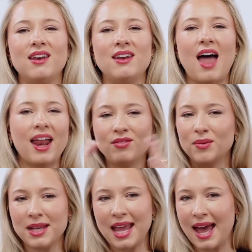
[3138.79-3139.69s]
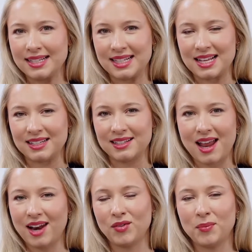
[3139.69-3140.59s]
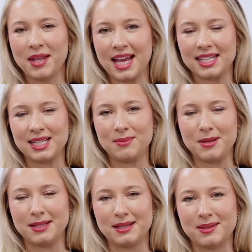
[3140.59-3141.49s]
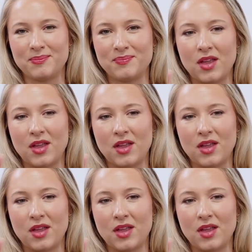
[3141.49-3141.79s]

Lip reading: not everybody has these. Not everybody has these pieces.